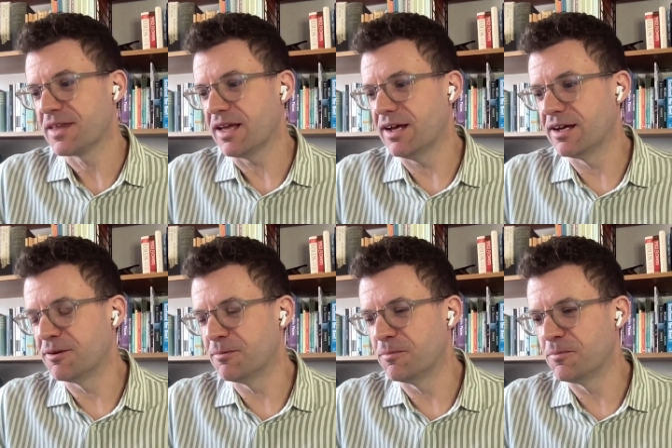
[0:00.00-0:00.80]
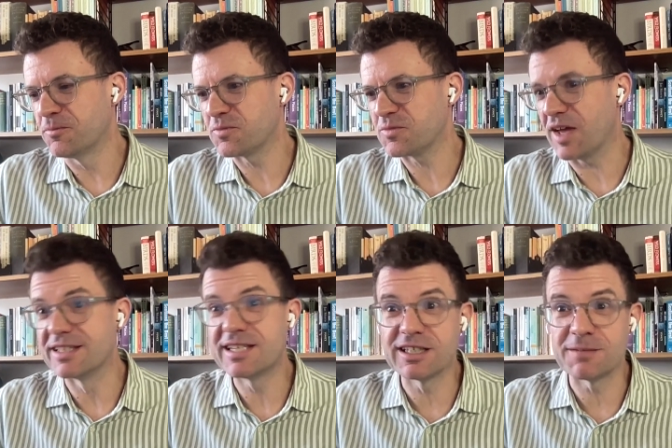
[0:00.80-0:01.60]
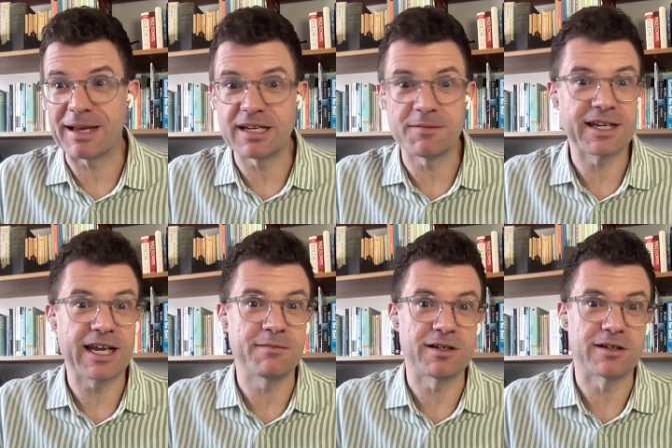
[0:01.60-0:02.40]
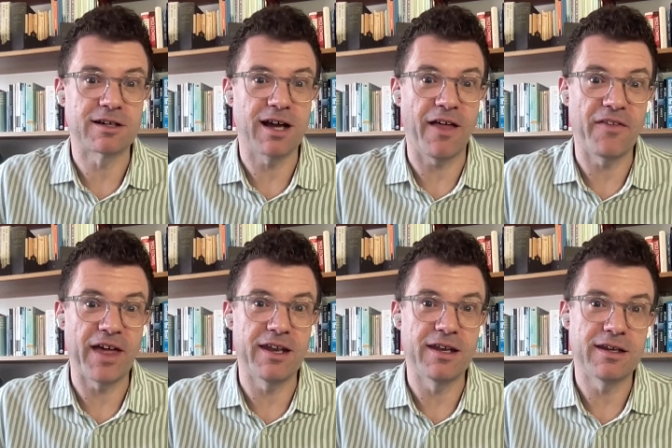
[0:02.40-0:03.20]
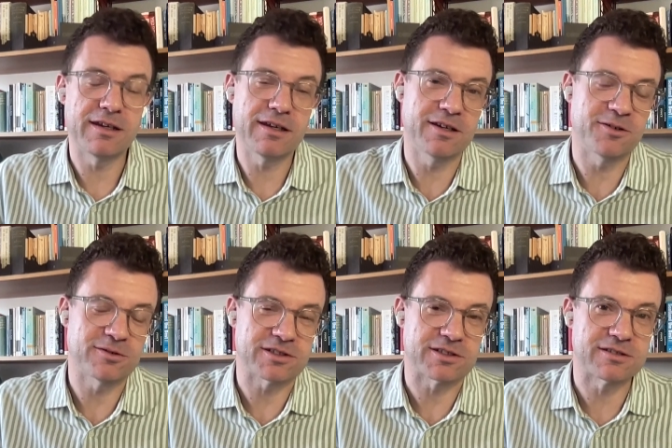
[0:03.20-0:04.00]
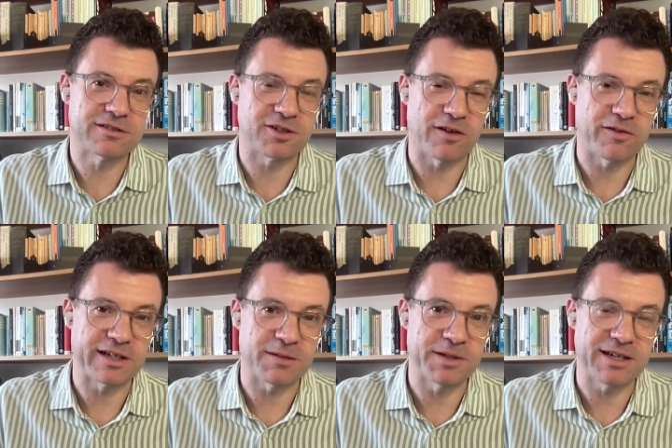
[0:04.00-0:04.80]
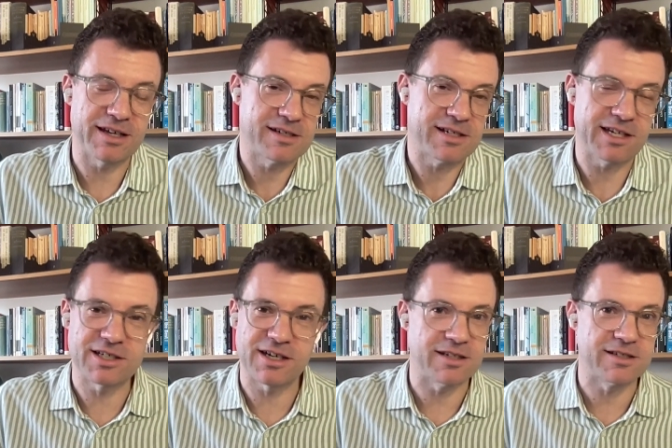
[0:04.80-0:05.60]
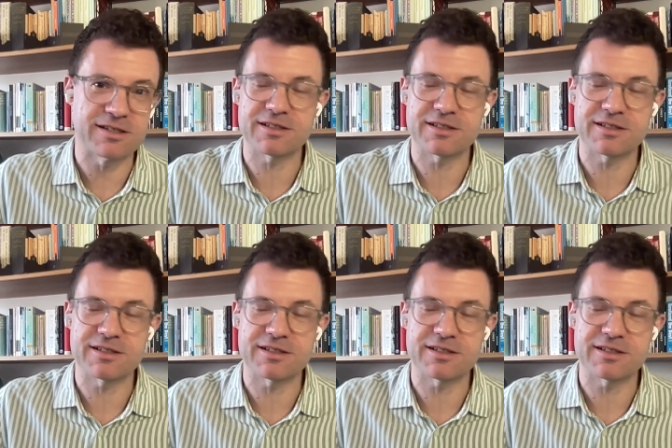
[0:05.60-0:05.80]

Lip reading: until the pandemic came along, and then it all just took off a little bit. And Stagecast